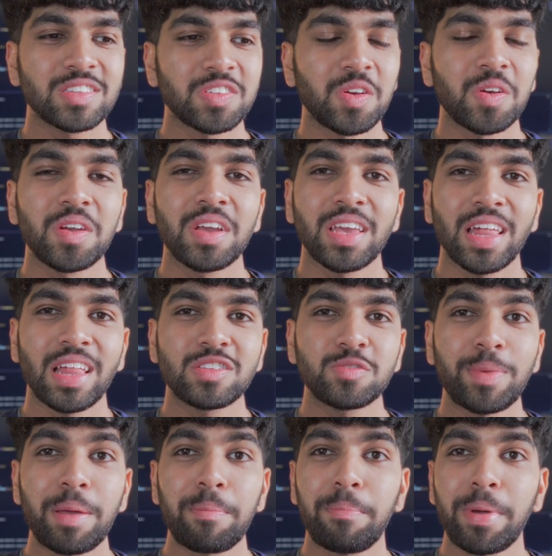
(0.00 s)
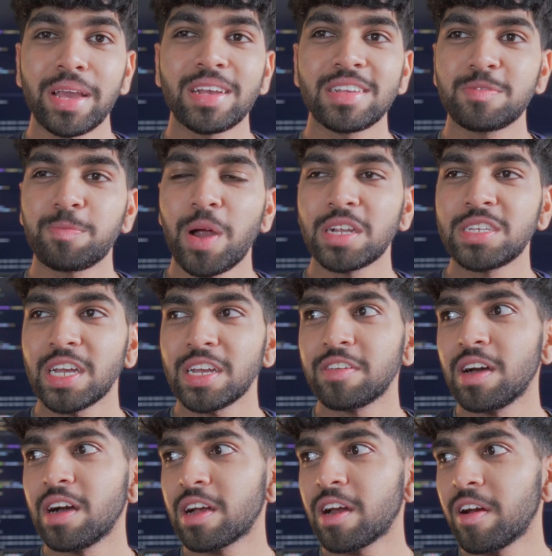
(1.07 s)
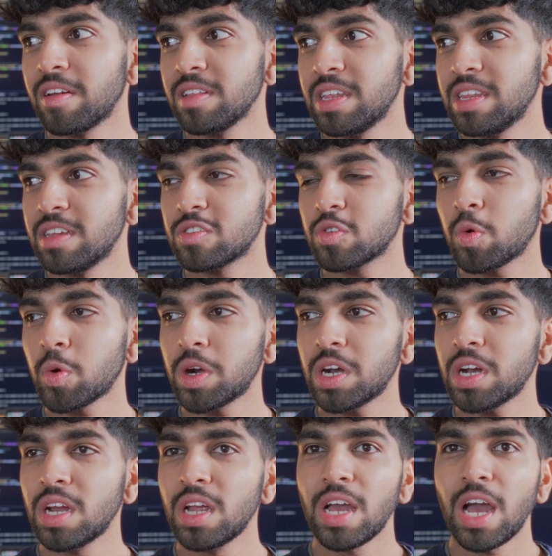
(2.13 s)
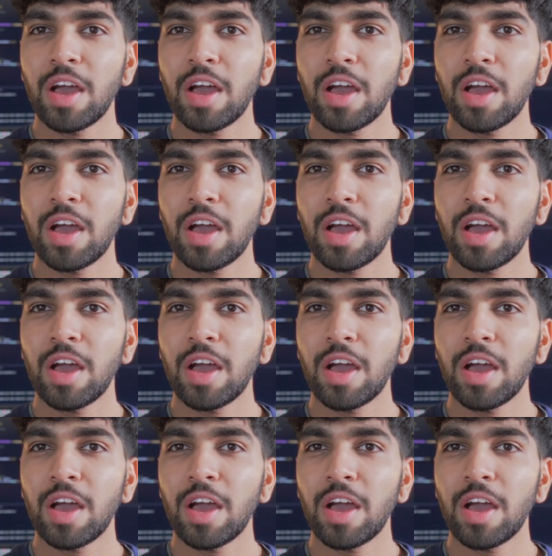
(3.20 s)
So yeah, that's my biggest project currently this quarter.